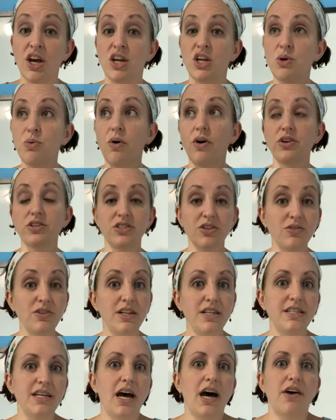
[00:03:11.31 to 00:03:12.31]
You also
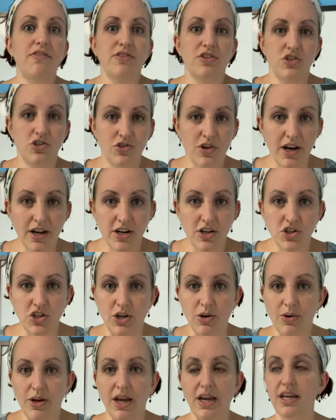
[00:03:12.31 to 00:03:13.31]
need to have a strategy,
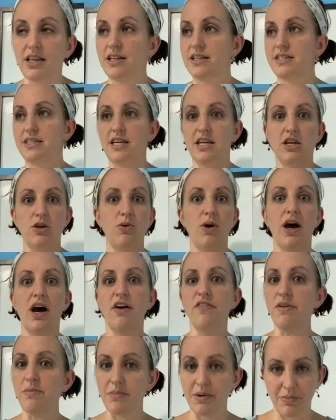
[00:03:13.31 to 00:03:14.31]
okay? Let's say you
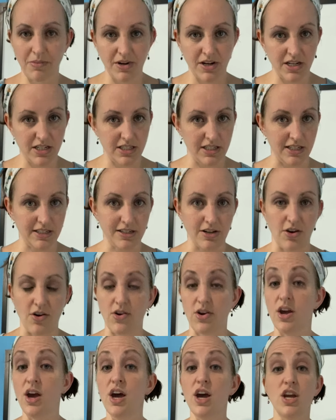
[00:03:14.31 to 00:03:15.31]
haven't memorized the
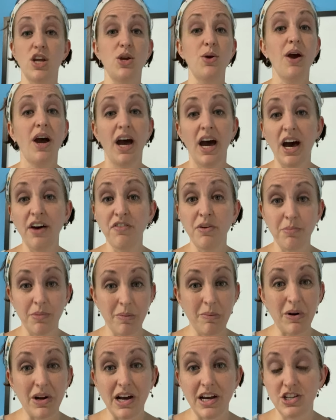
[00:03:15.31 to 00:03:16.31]
song, you haven't
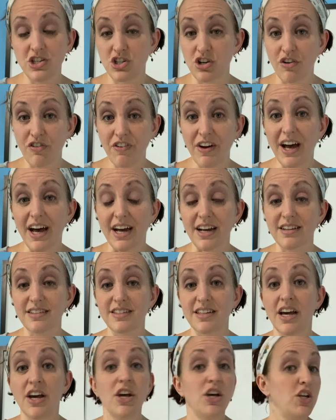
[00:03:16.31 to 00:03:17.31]
memorized your facts.